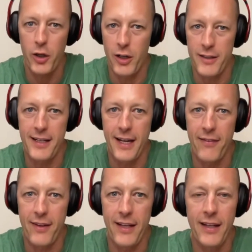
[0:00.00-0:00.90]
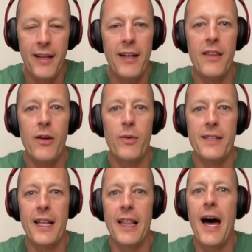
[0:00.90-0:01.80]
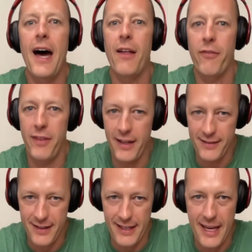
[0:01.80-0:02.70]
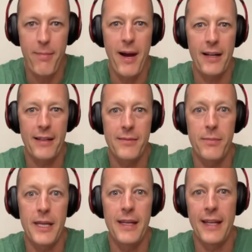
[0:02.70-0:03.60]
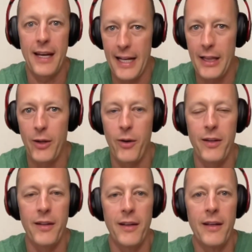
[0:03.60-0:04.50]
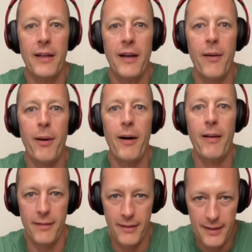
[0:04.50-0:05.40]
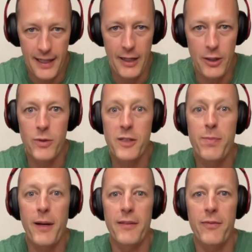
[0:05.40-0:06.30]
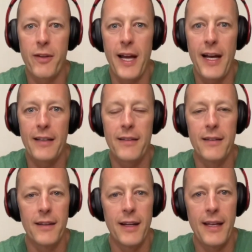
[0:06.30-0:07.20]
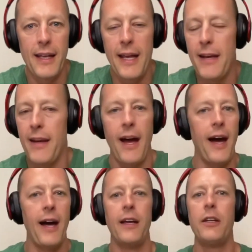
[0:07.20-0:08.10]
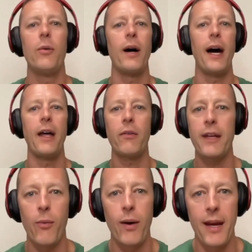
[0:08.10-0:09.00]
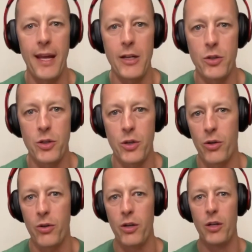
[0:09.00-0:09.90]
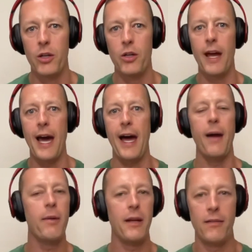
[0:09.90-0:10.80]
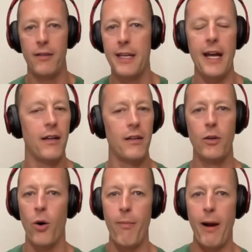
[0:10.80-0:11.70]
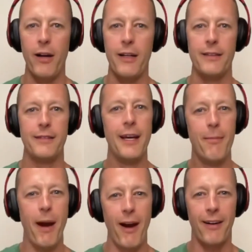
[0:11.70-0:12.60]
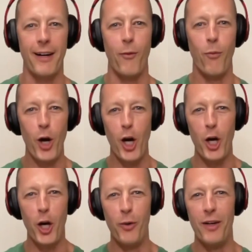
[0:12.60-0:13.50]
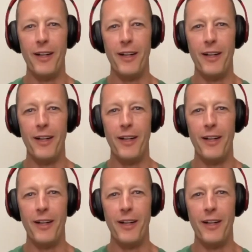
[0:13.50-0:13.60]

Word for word: guard side of it, there was a lot um, of things that came back to me and that I learned about how you respect the flag. And, and uh, you know what? I don't care what nation you're you're at. I mean, again, go America, Team America, woohoo!